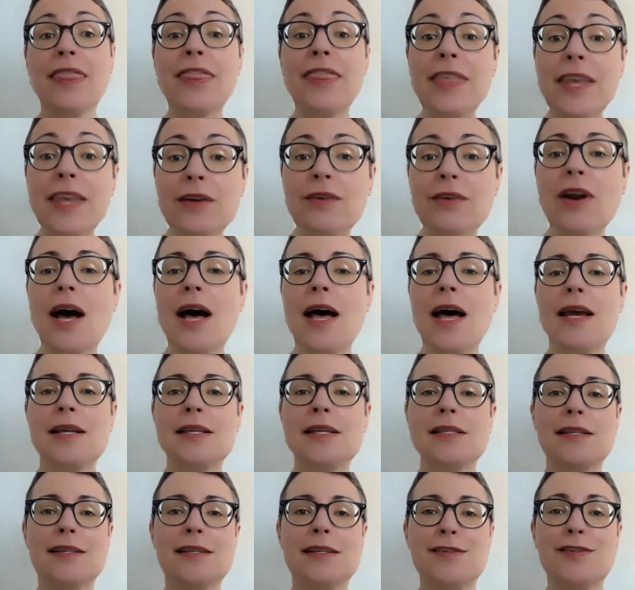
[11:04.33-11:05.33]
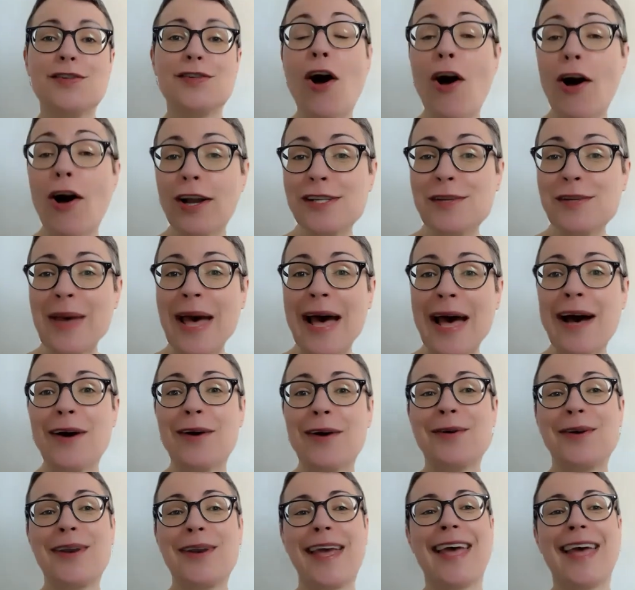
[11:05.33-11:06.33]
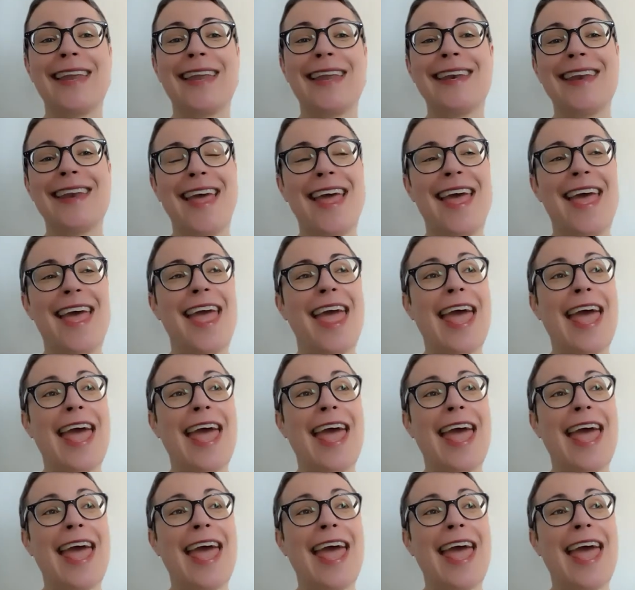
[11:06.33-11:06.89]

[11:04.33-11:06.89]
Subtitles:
theorized and talked about and